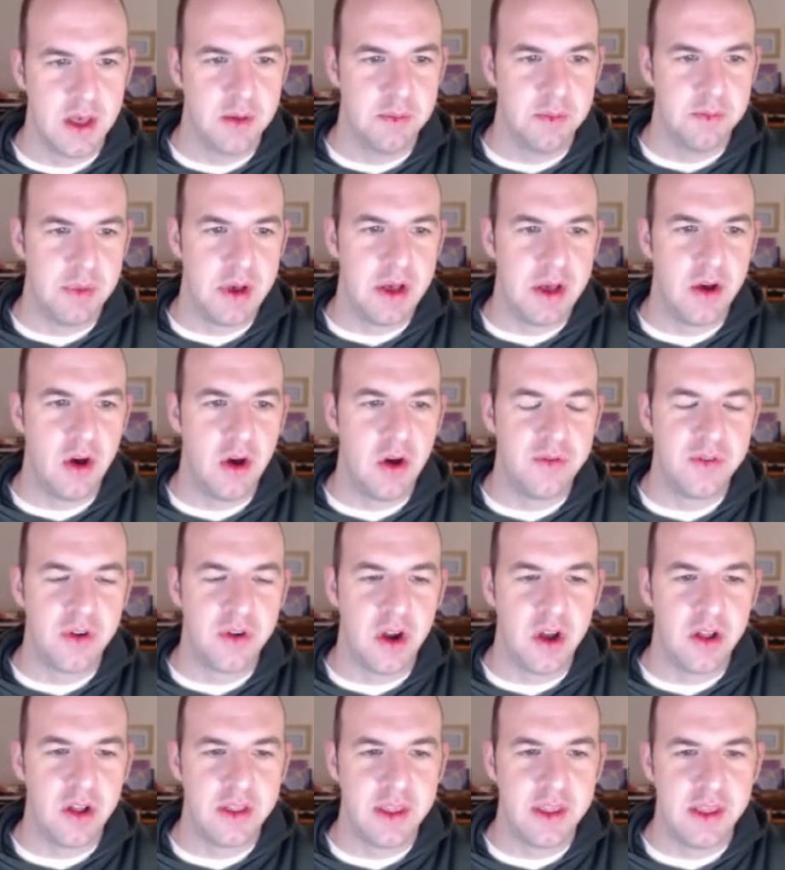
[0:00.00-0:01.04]
But
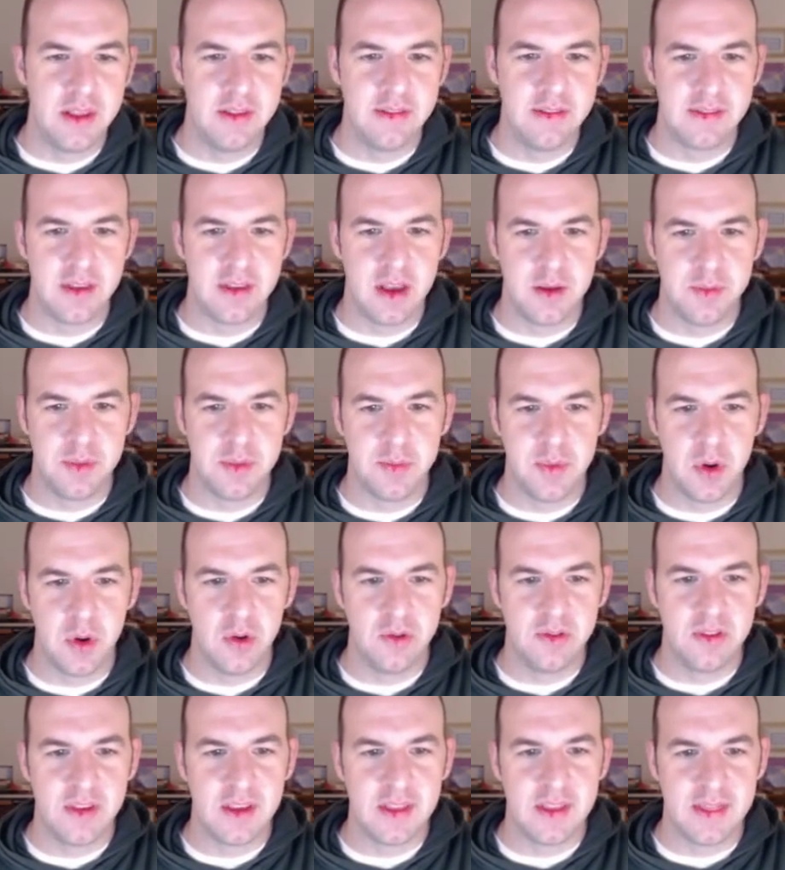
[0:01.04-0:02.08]
overall, he's
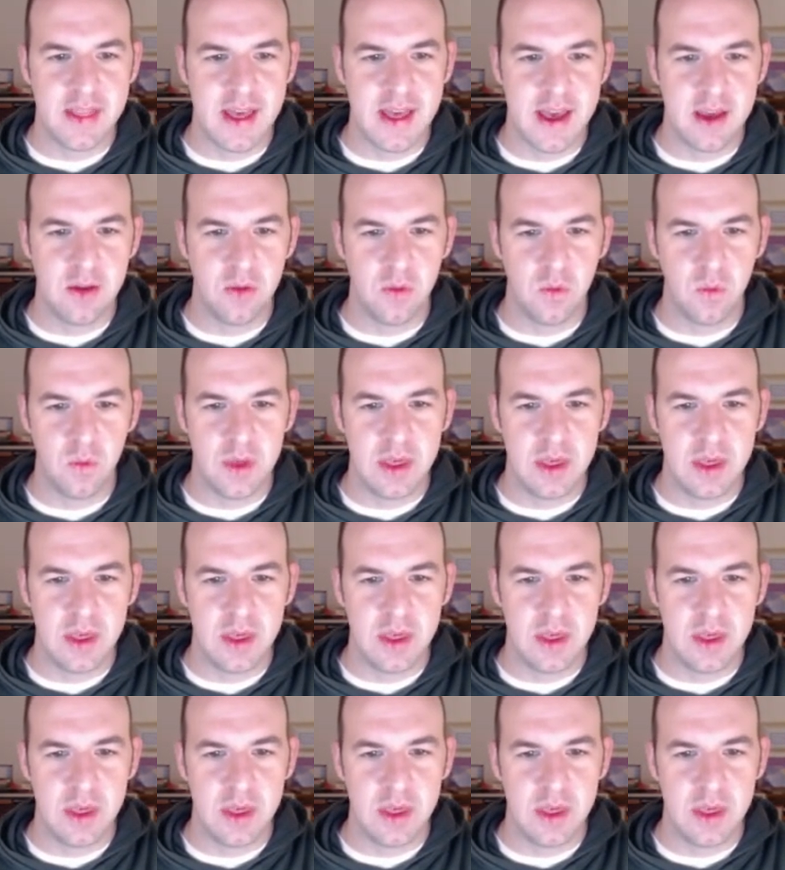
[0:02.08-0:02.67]
proposing that we